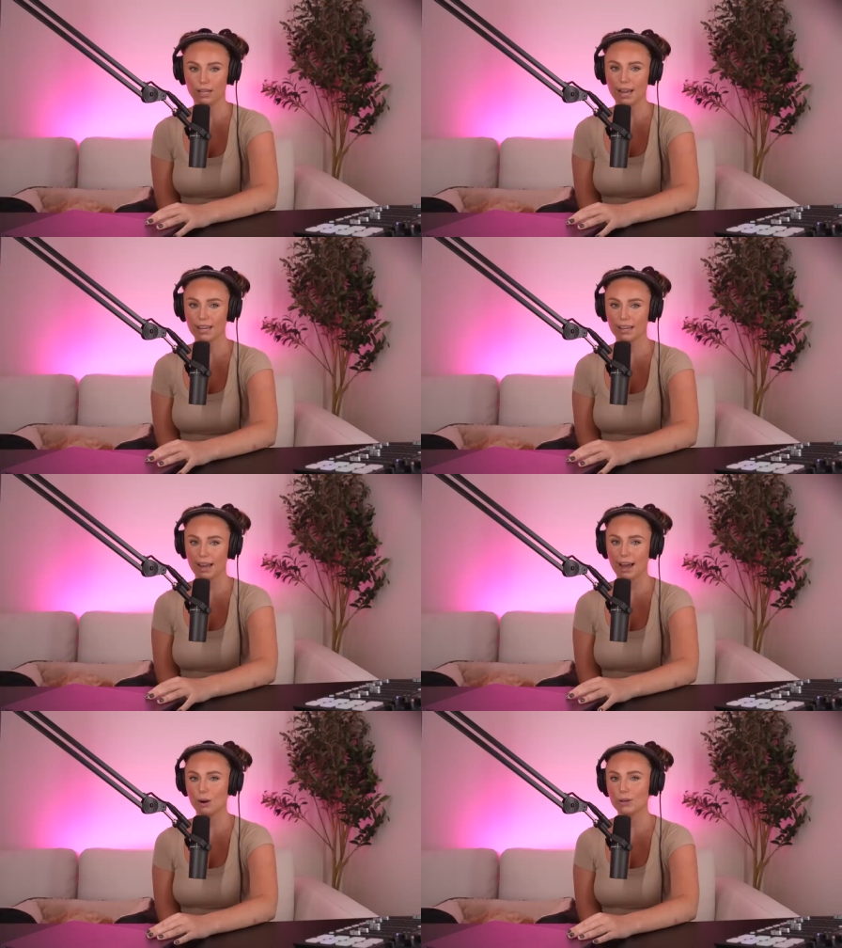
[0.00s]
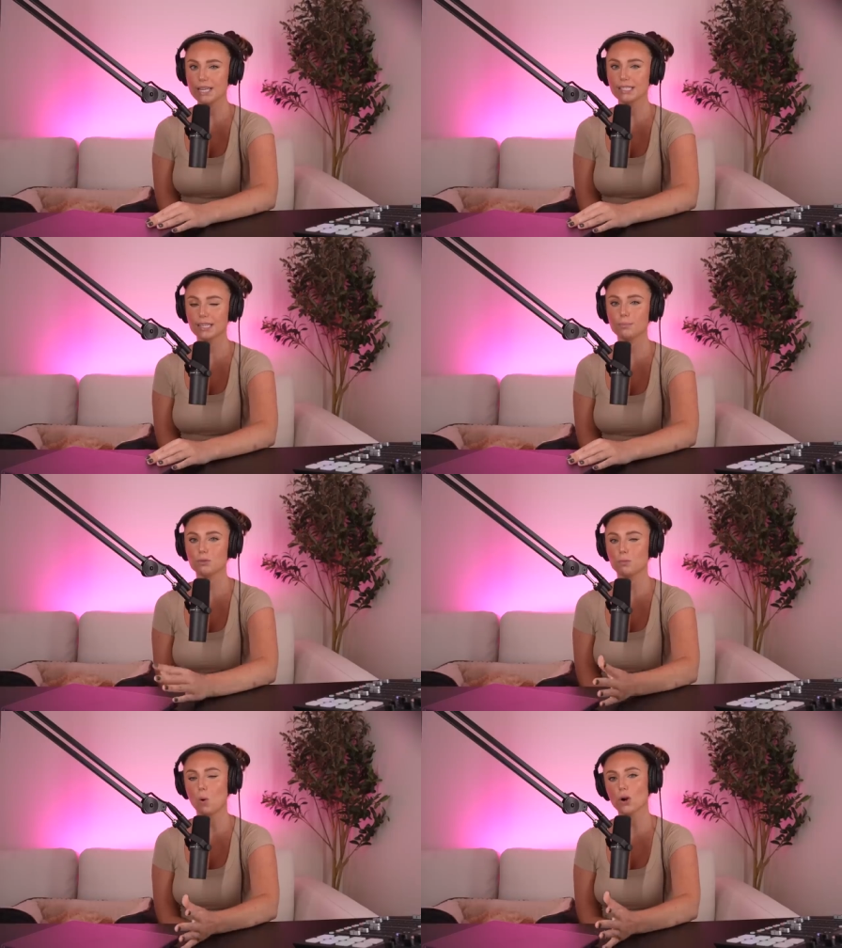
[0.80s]
Like how he
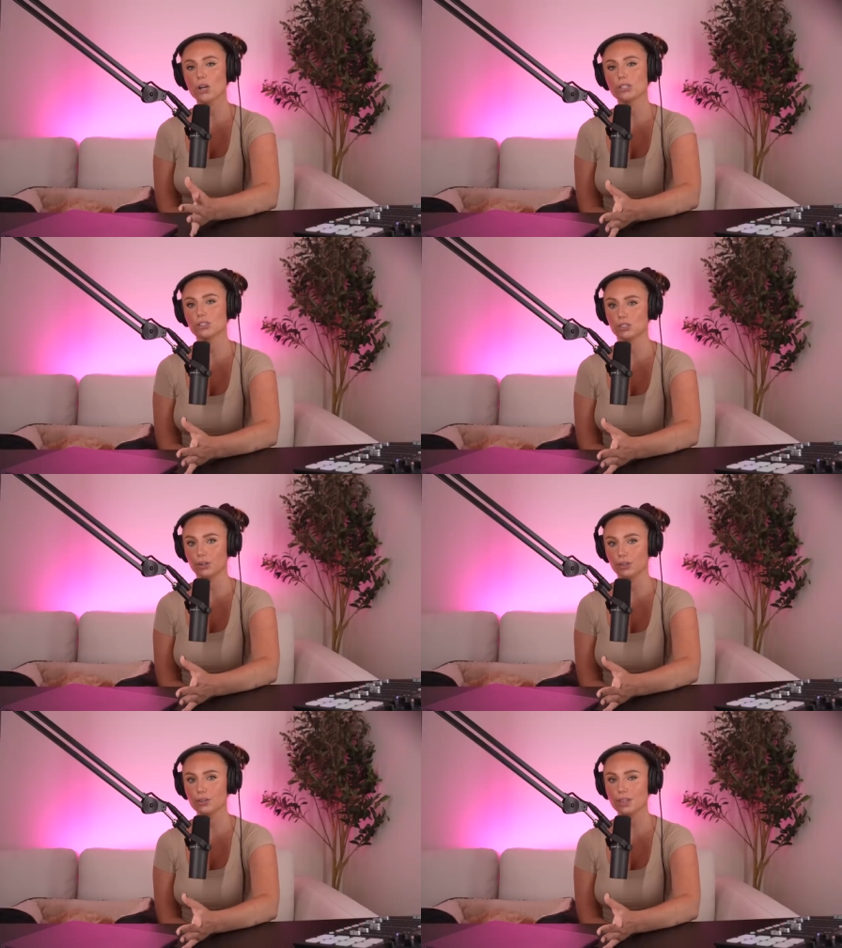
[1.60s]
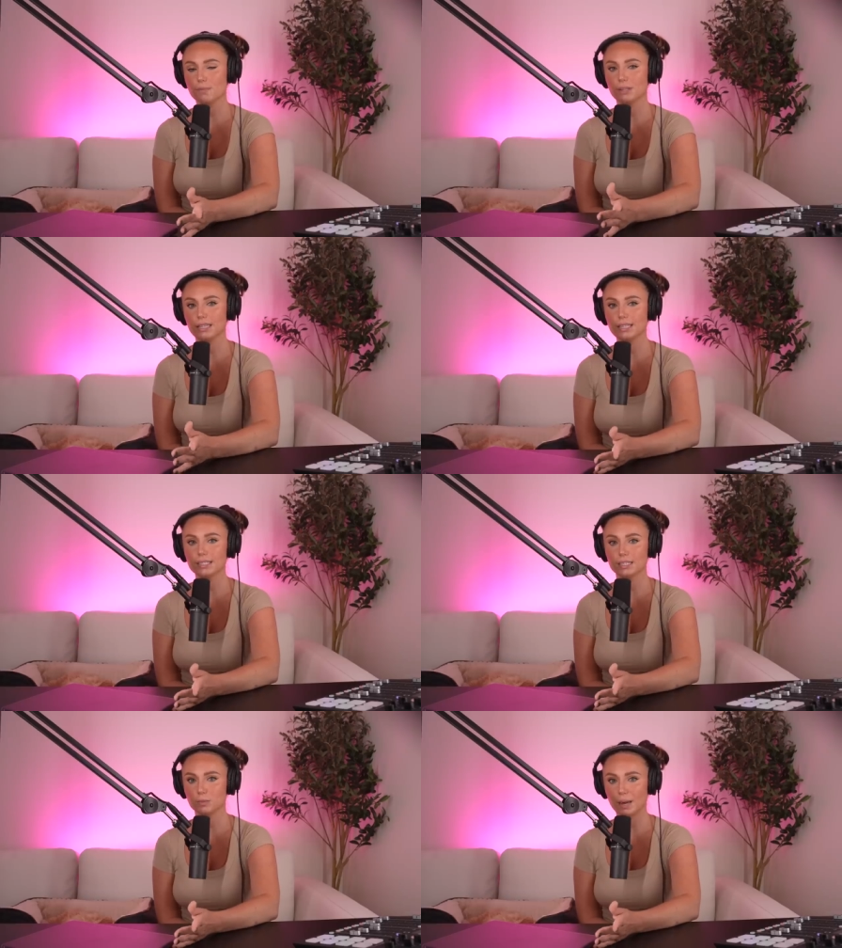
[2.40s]
seemed more concerned that police
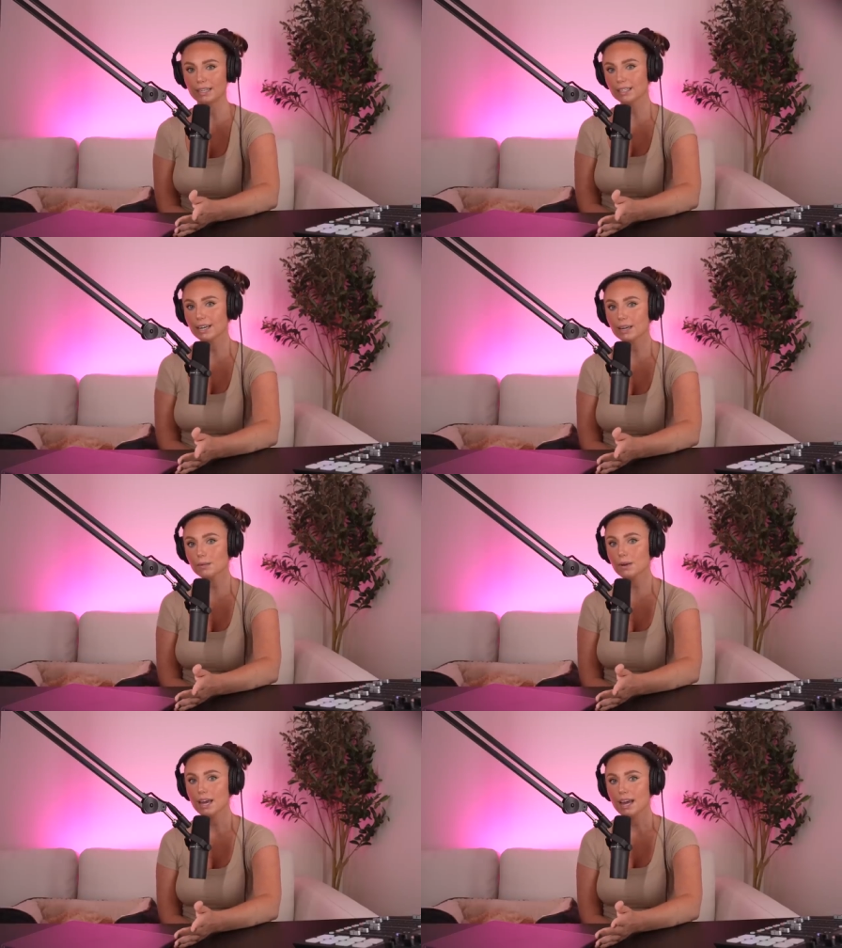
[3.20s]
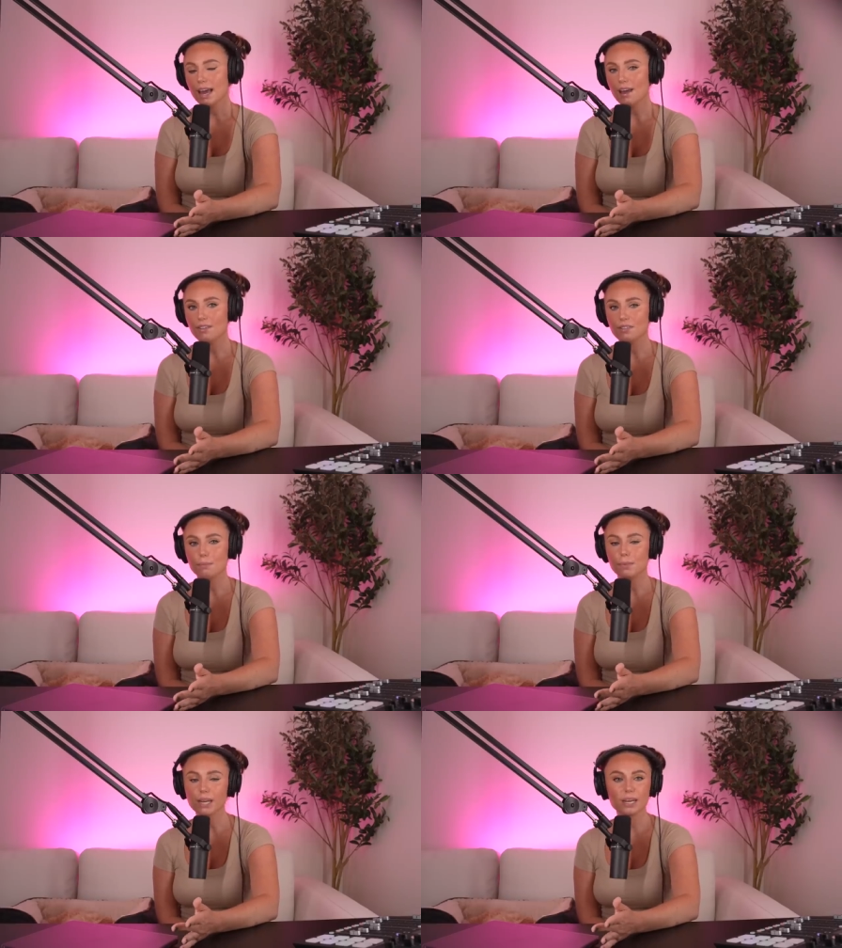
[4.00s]
suspected him and that
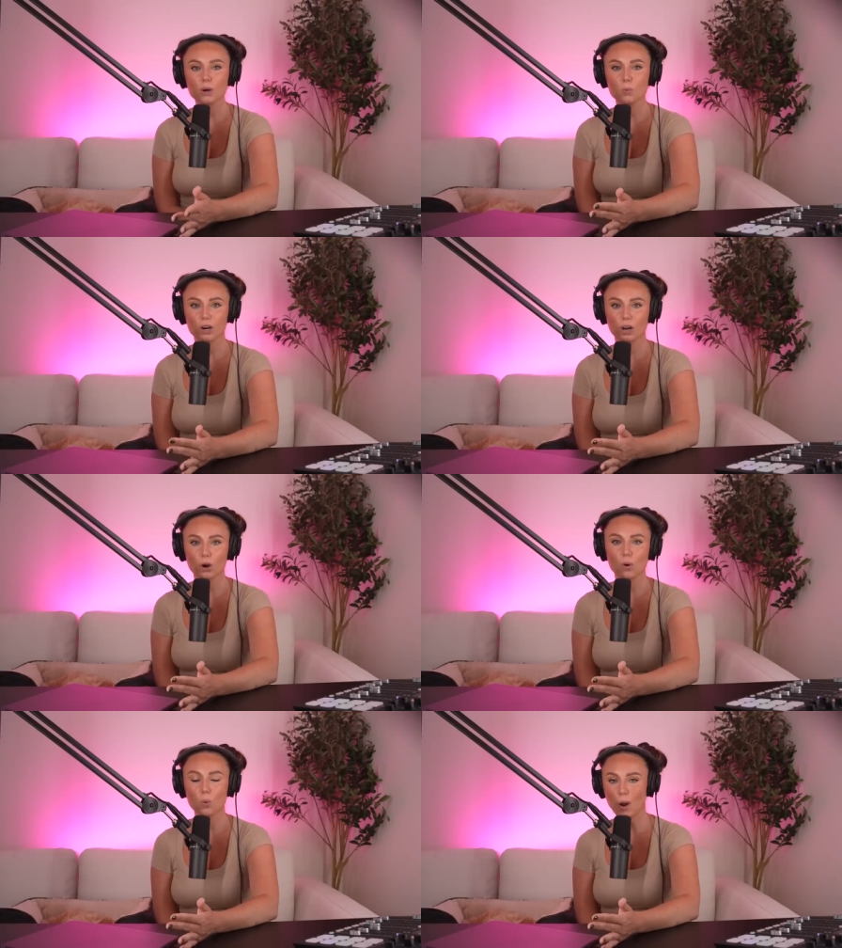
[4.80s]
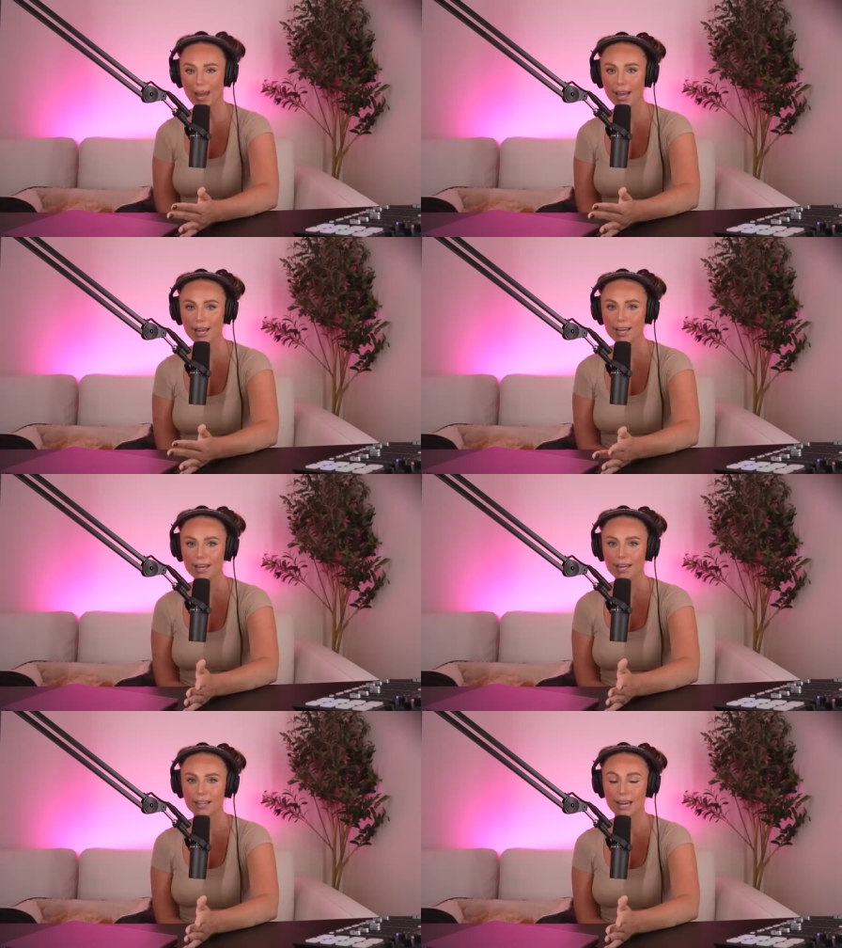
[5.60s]
the media wouldn't go away
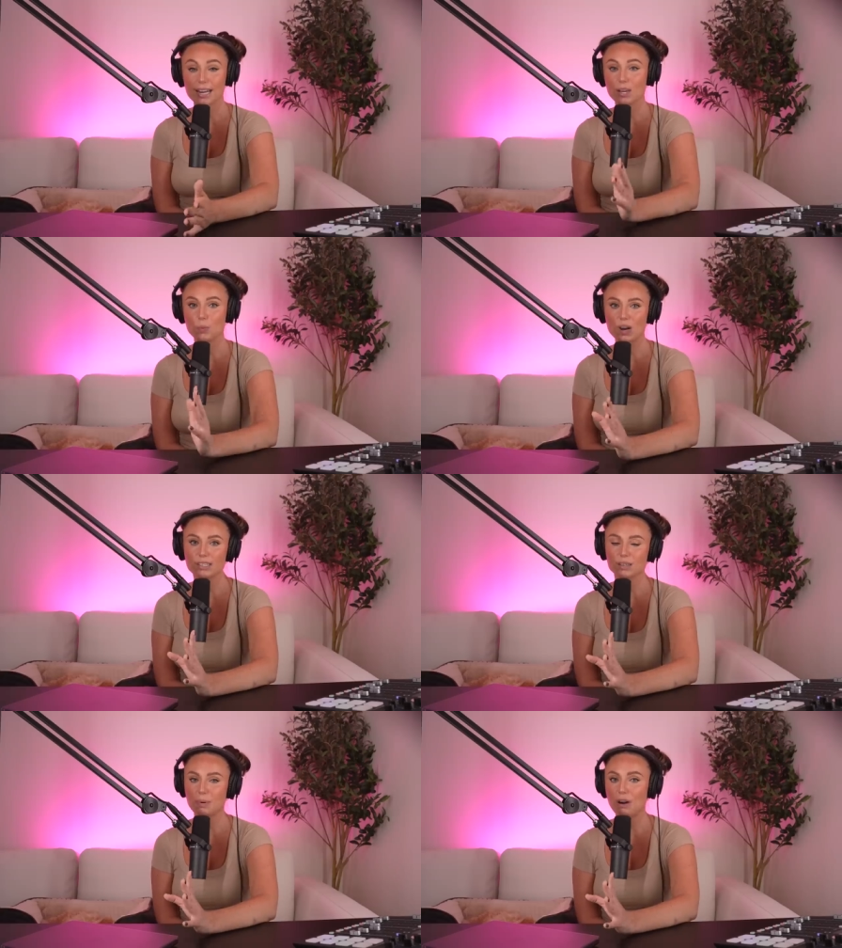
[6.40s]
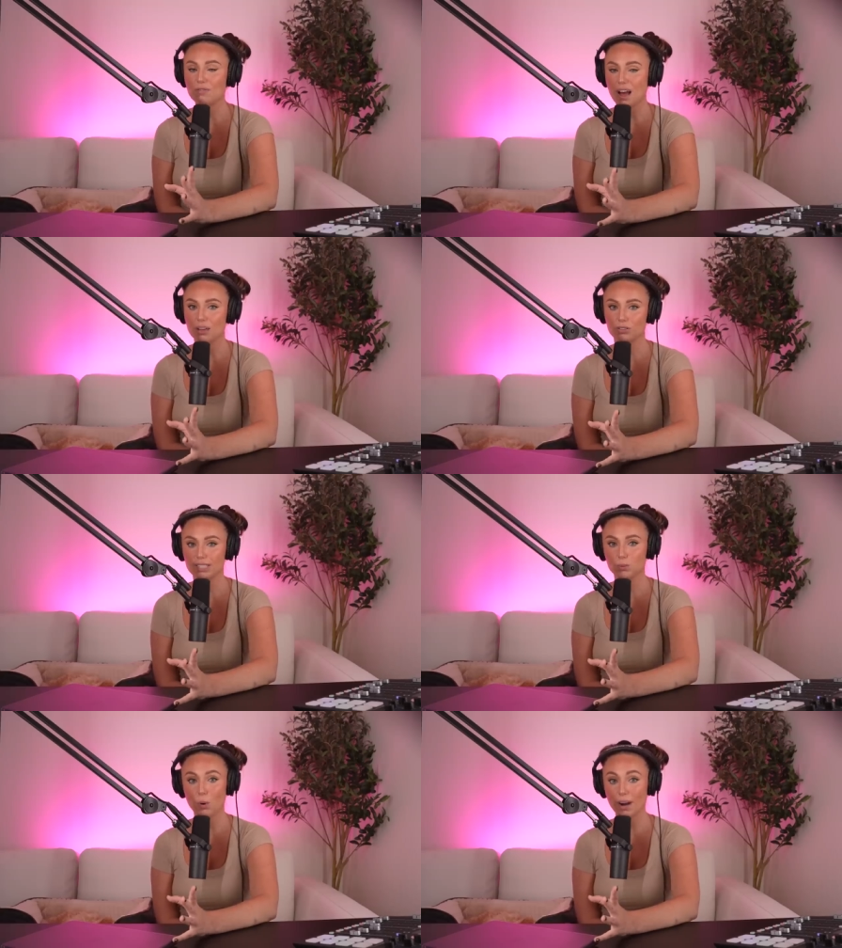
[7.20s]
than he was about Valiree's